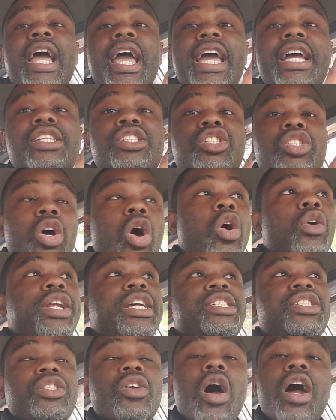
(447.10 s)
And
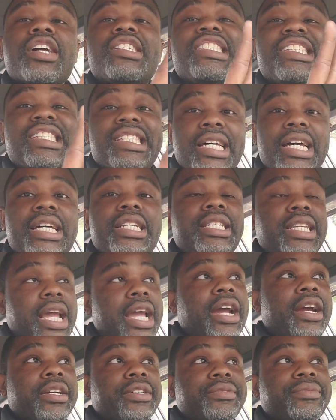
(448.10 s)
Tony Stark stood
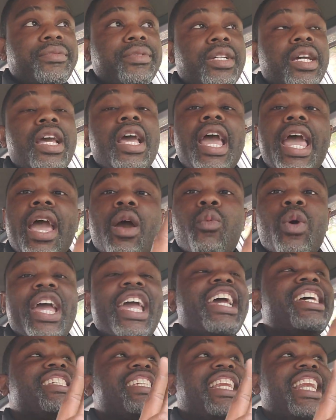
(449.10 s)
there and with
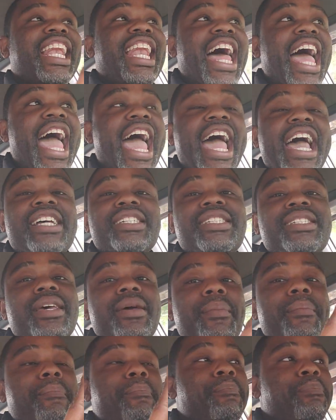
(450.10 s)
his last
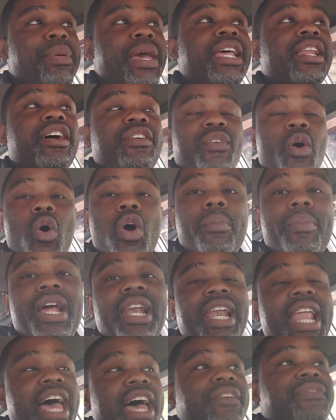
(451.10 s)
bit of armor
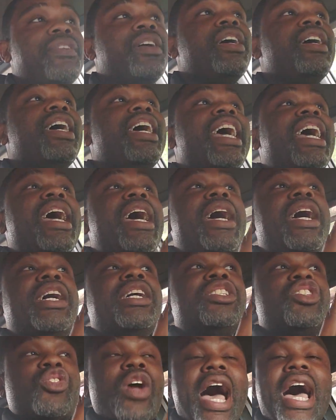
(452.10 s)
left,
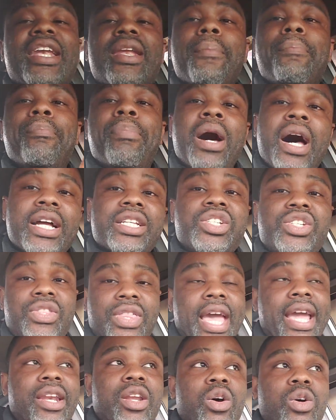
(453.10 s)
tried to punch
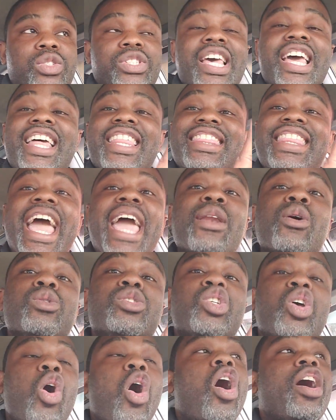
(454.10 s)
Thanos.
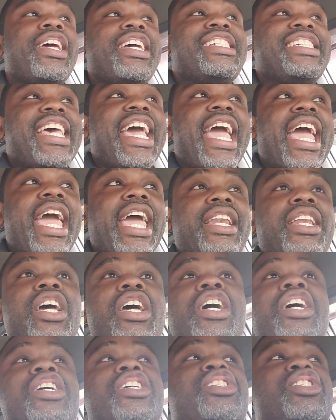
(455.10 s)
Thanos caught his hand.
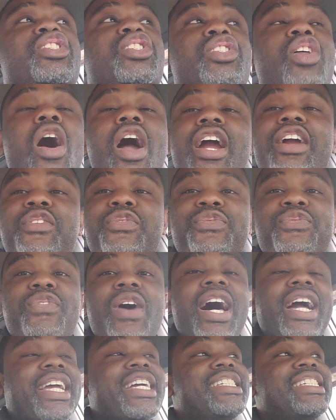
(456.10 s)
Stark
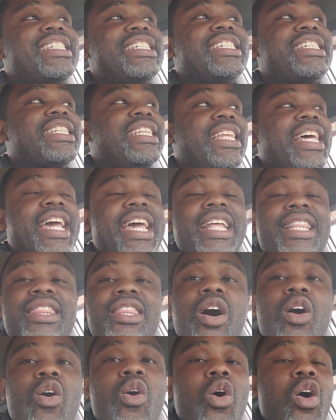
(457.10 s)
fucking slid
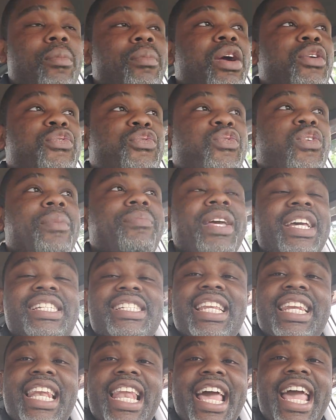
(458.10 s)
the armor from
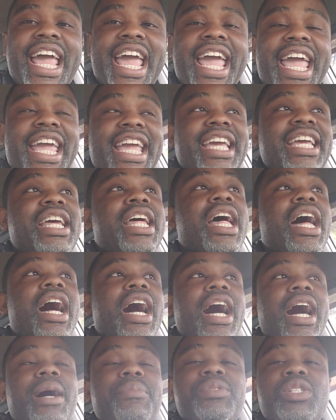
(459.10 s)
his leg
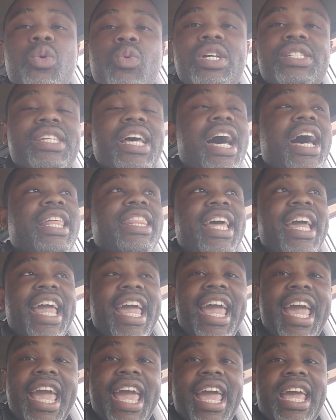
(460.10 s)
up to his other
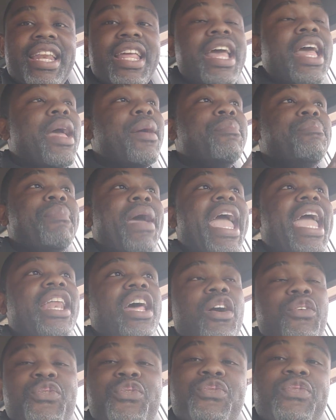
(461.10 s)
hand, made
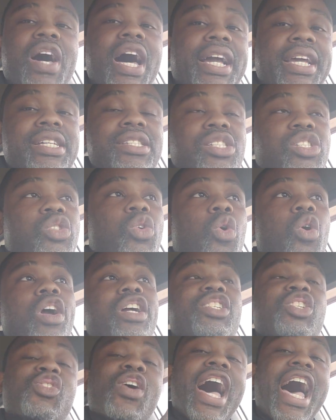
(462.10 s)
a fucking
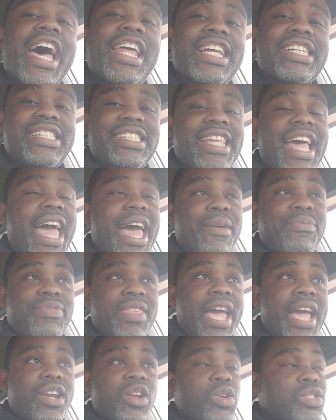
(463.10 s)
sword, tried to stab
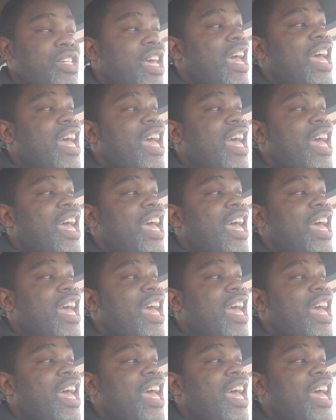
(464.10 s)
Thanos.